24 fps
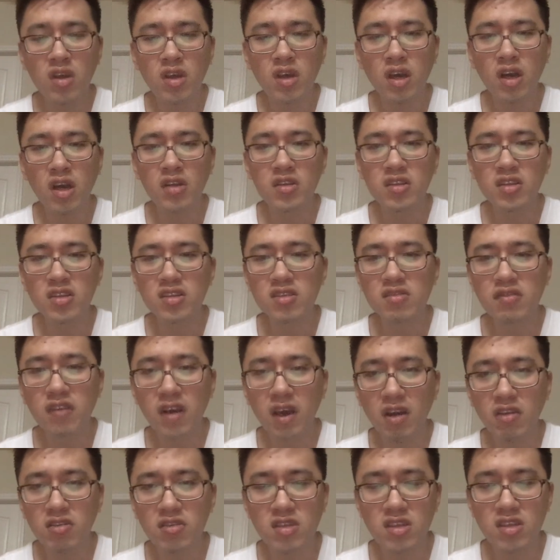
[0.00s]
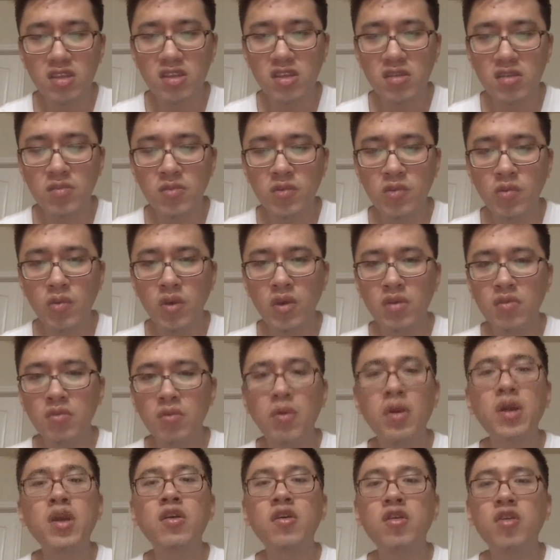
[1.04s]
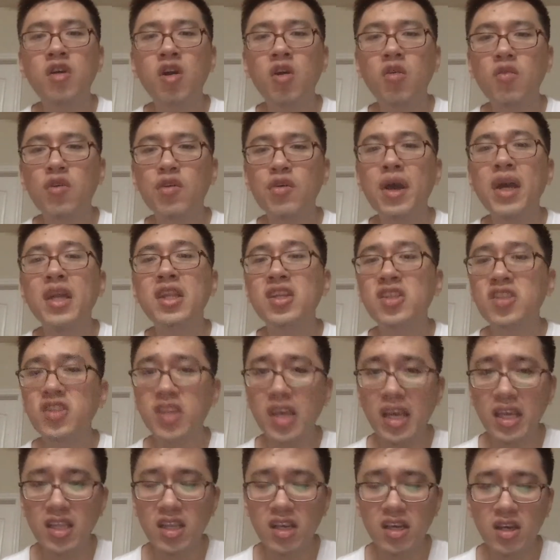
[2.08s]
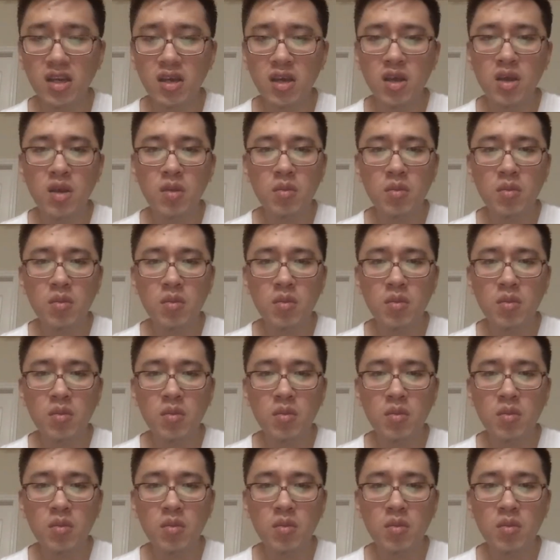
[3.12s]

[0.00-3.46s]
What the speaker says: on this file system when we overwriting data,